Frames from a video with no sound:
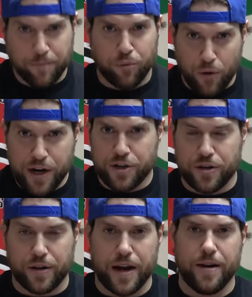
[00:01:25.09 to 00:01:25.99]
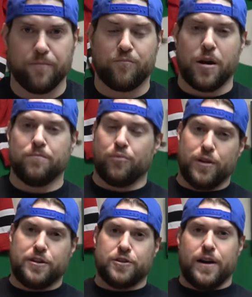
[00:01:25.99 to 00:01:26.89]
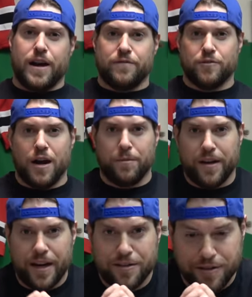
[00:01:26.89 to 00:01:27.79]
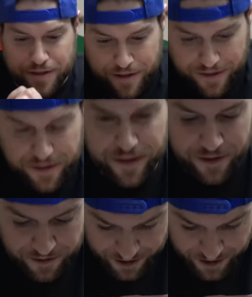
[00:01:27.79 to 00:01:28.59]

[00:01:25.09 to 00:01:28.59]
Pretty sure, okay, I'm pretty sure I have no obligations until